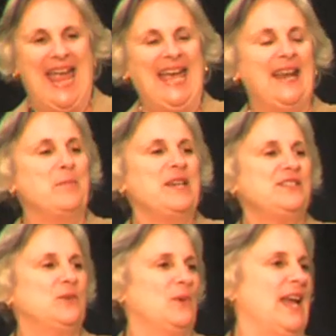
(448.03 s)
And I
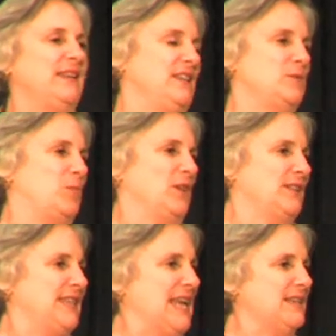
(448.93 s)
must have read these
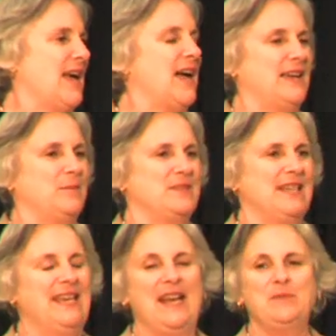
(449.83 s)
books 10 times.
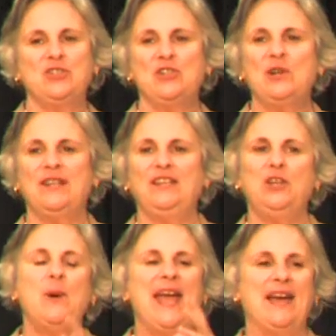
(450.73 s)
And I'm sure that
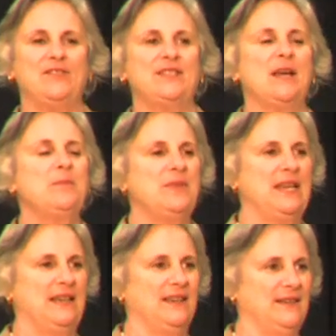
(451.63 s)
you have
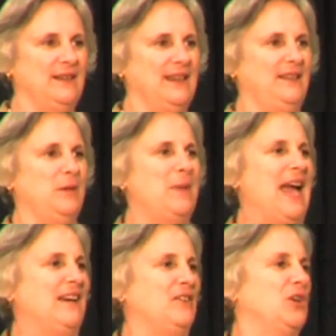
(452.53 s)
something in the
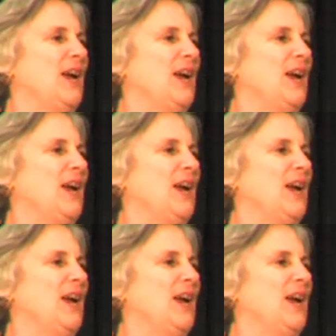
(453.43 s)
back of your